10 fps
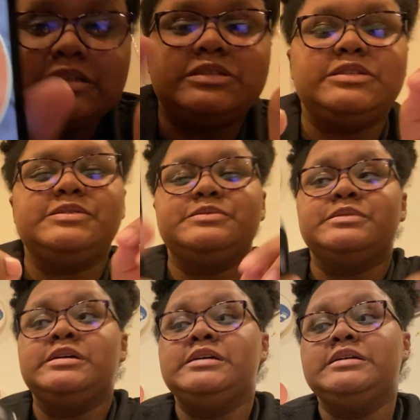issue.
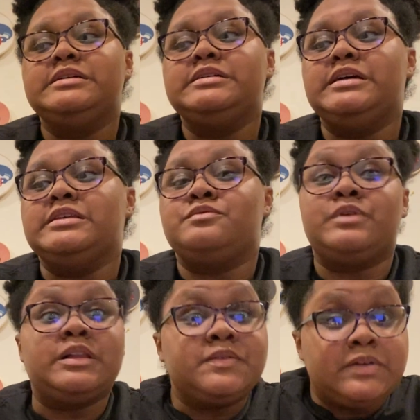It's
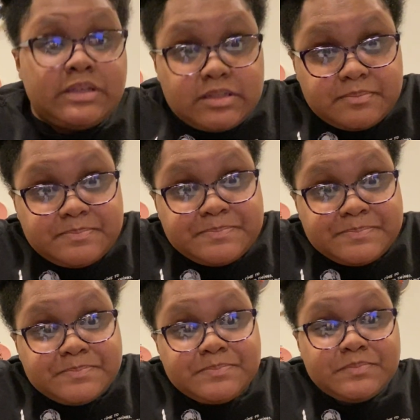relevant
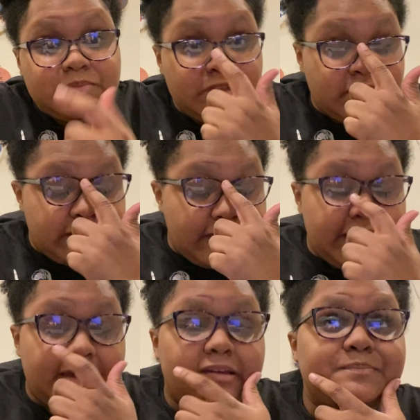to the
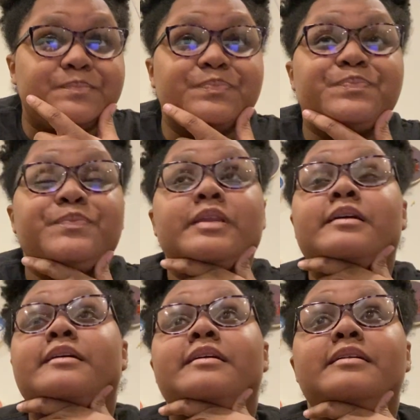day
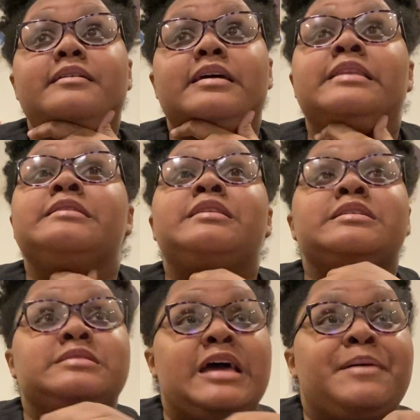and the
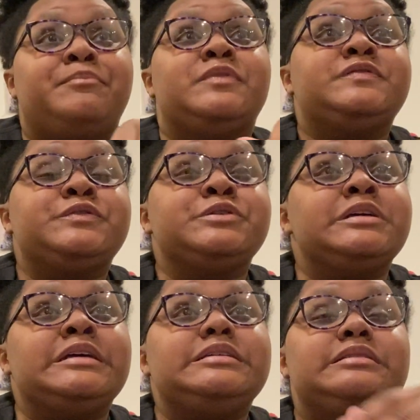things that happened before
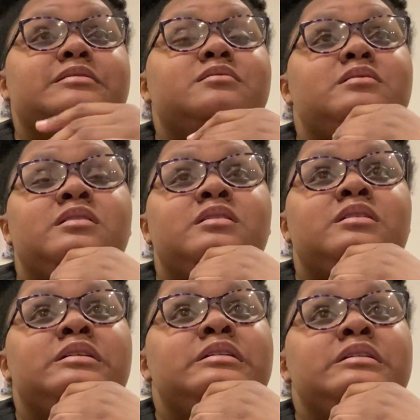it.
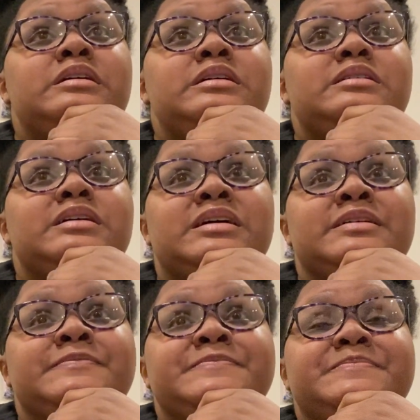
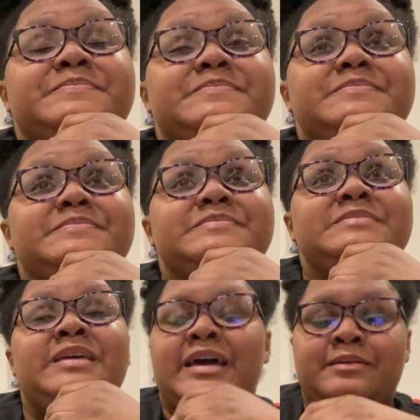
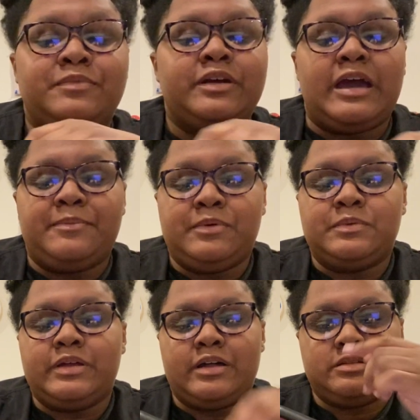Yeah, I'm very happy with
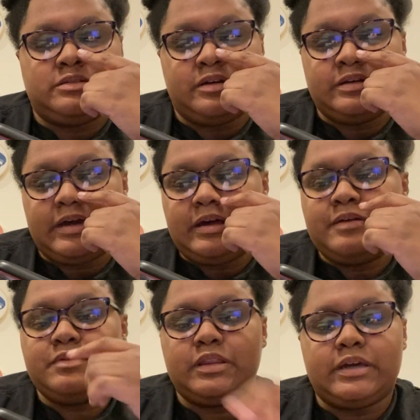how this turned out. I
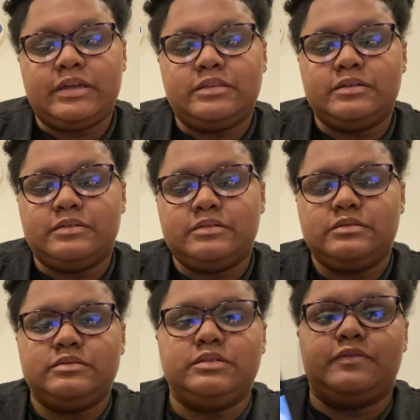really like the
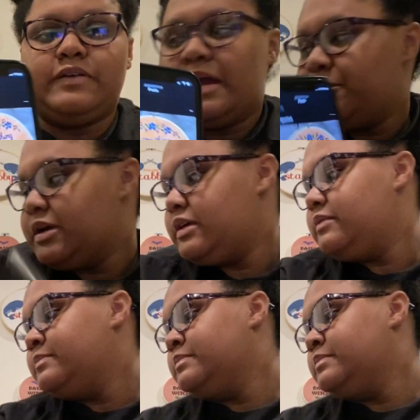fabric.